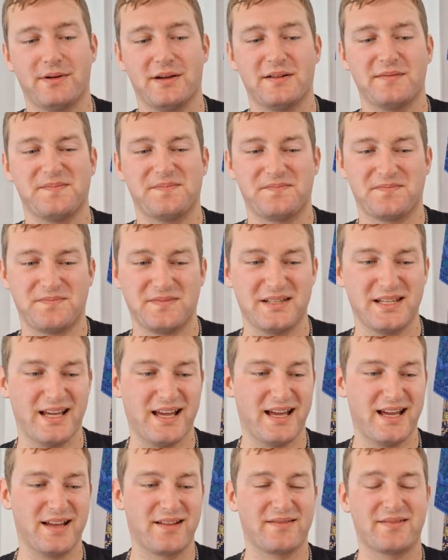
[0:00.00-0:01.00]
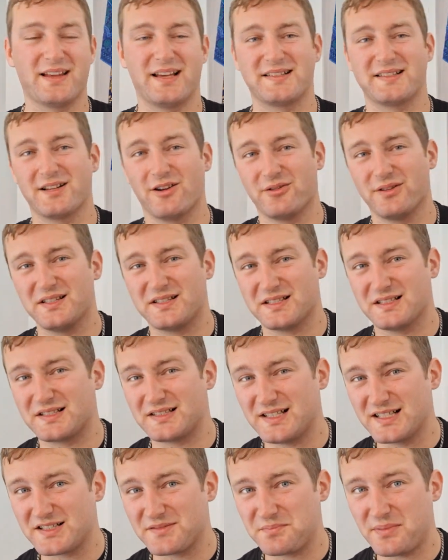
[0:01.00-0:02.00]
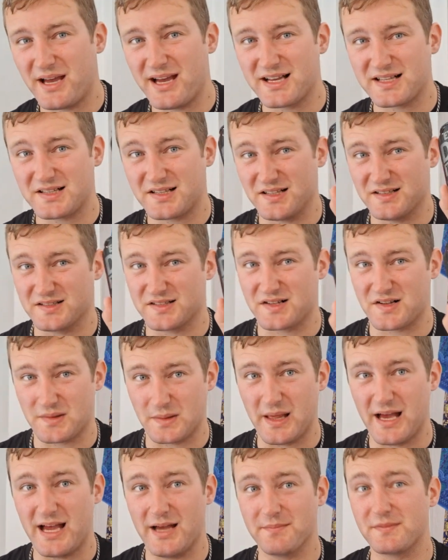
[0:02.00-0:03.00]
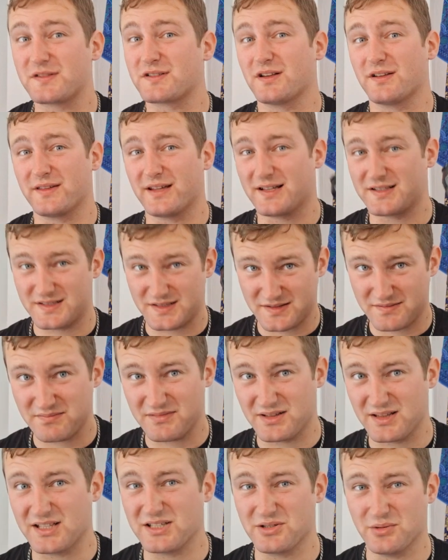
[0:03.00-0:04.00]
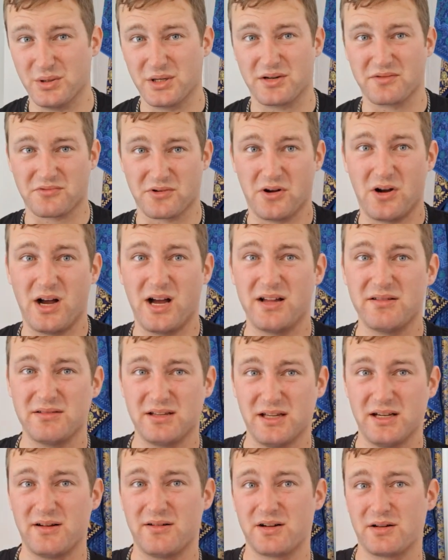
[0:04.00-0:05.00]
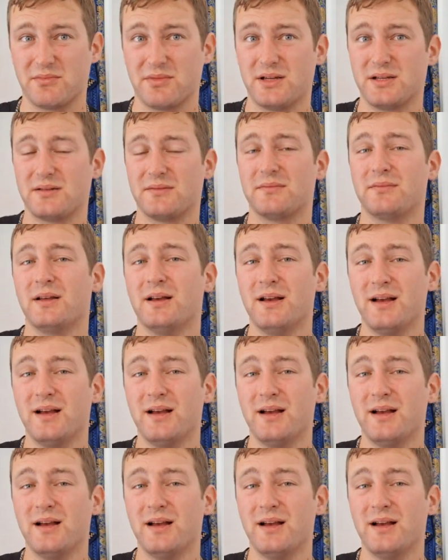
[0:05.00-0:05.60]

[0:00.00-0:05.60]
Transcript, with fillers: But yeah, they sell this in six packs and slabs, so that's they're doing it right. You know what I mean?